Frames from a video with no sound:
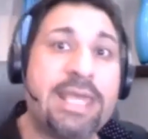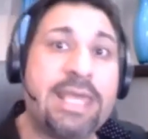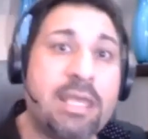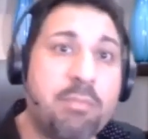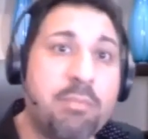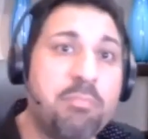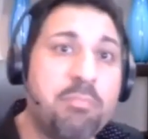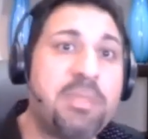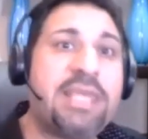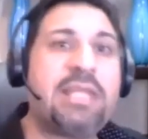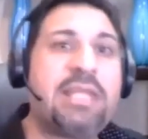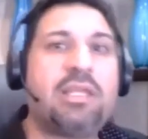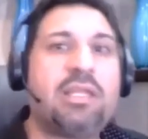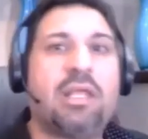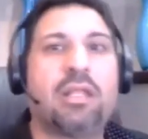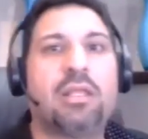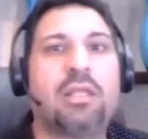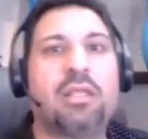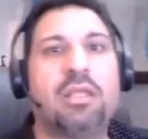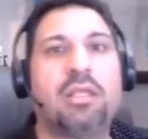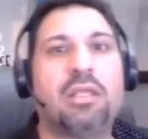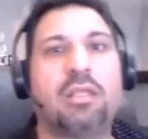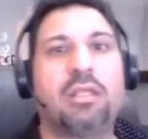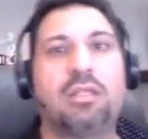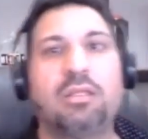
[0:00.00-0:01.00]

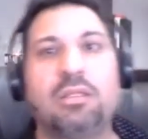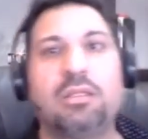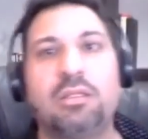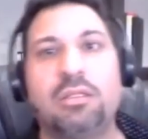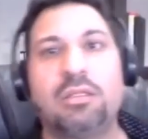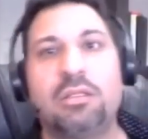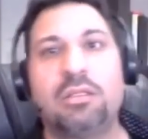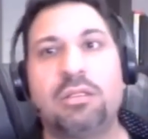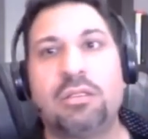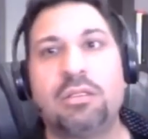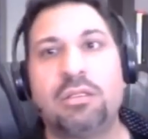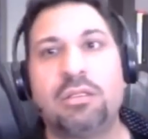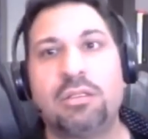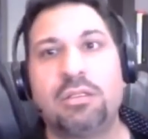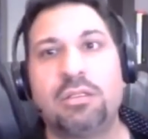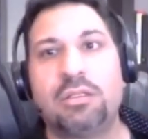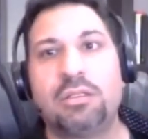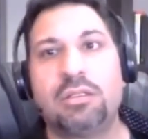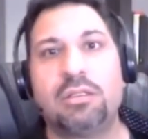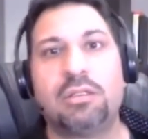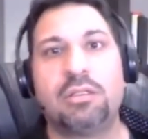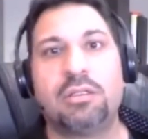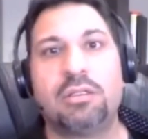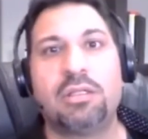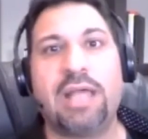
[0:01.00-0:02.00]
Immediately,
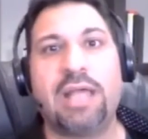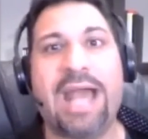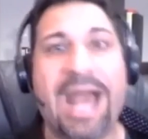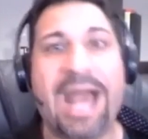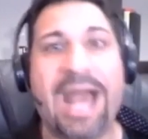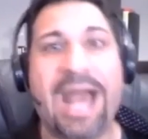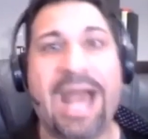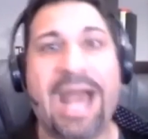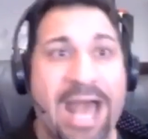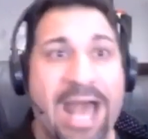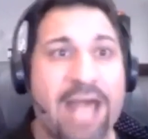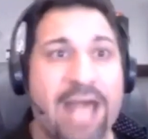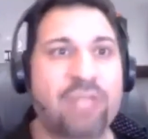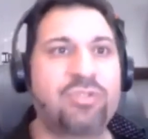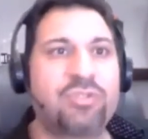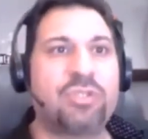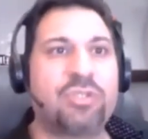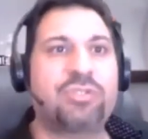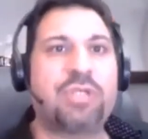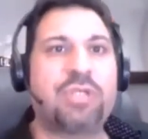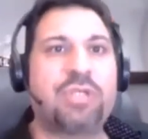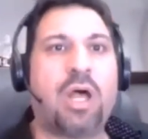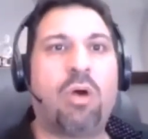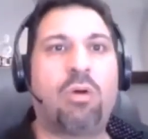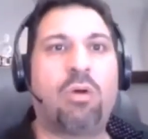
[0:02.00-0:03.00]
as
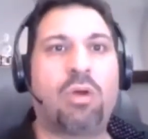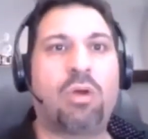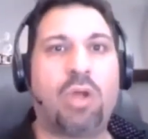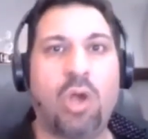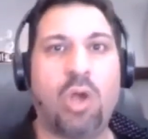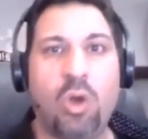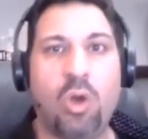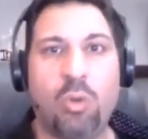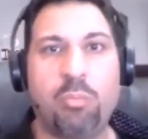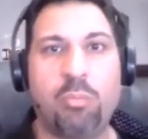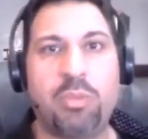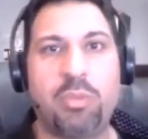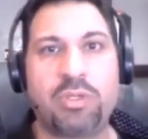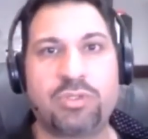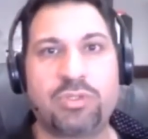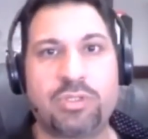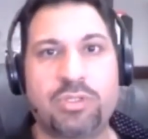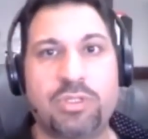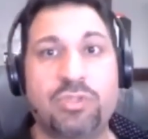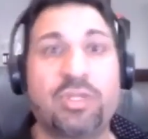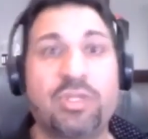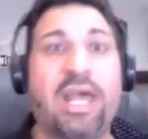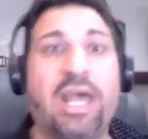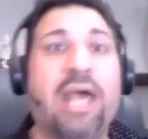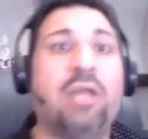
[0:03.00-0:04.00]
it's our own
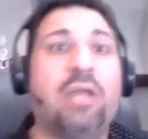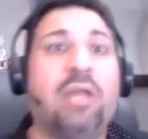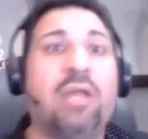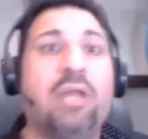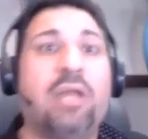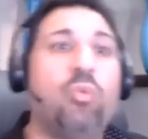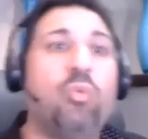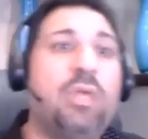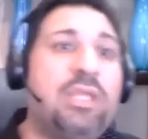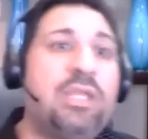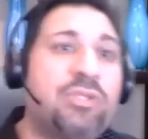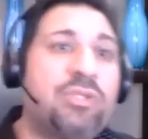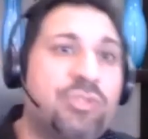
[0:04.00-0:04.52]
business, and